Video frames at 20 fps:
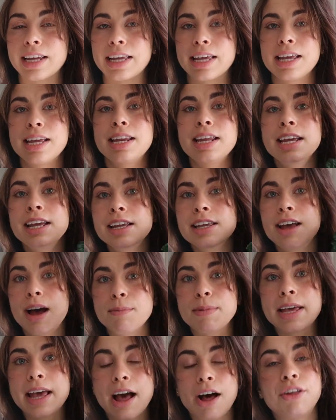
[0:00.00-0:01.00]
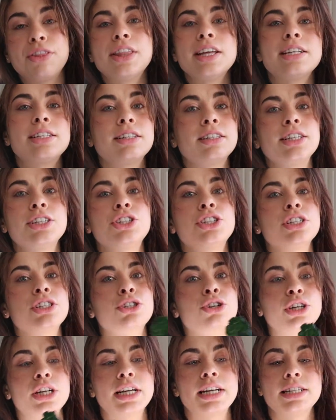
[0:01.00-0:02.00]
Like, eating yummy, healthy,
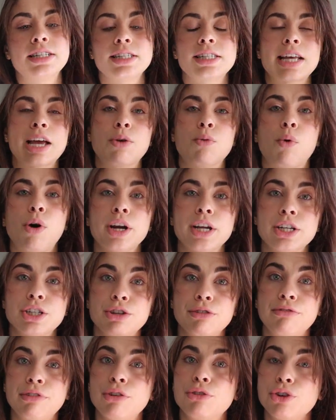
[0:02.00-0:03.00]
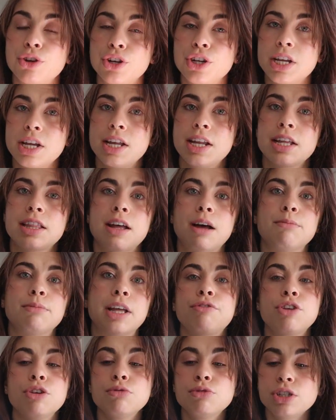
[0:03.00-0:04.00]
delicious greens and wanting to feel good eating them.
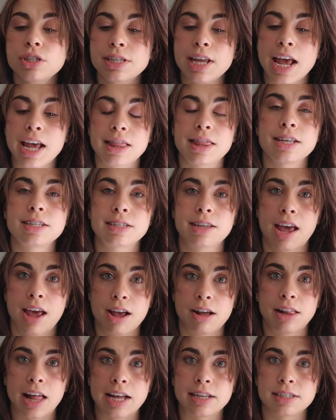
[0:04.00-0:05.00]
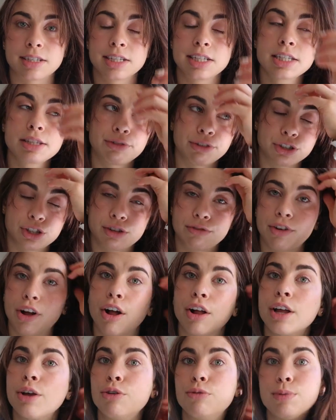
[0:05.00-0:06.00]
If you just ate this kale as is, first of
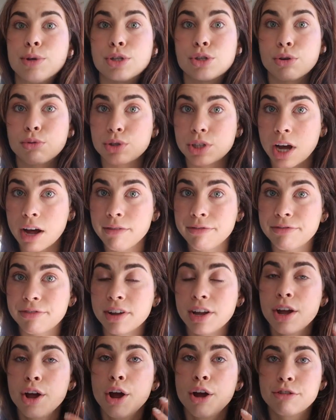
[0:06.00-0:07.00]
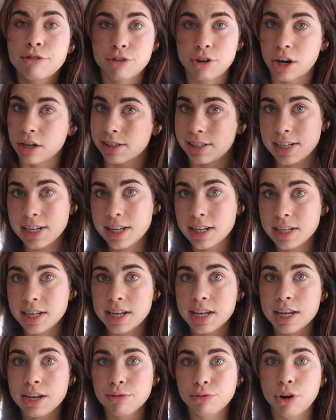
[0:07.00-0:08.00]
all, it would be so tough for our teeth to
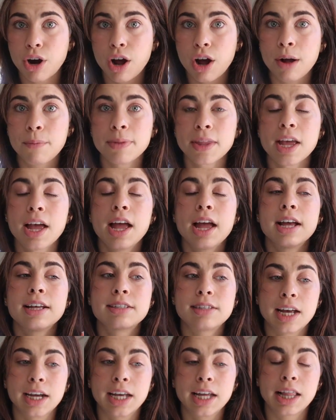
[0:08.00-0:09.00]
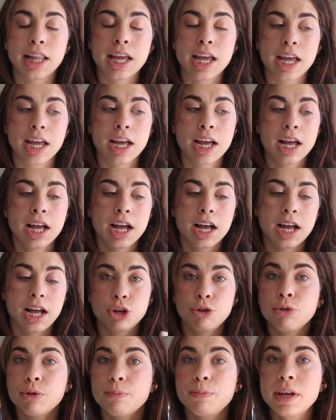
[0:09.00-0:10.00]
eat raw. Secondly,
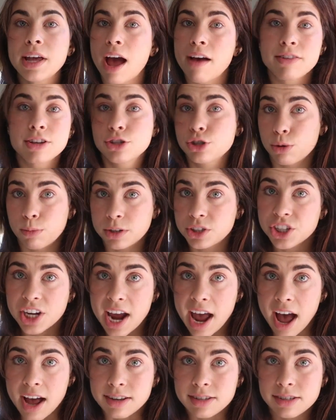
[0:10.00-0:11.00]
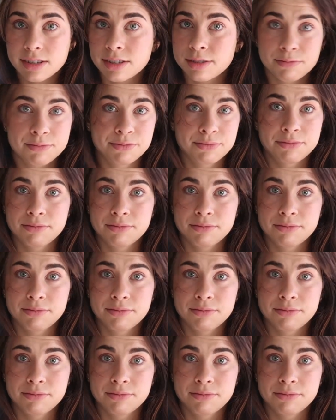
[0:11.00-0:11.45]
you would be having so much gas.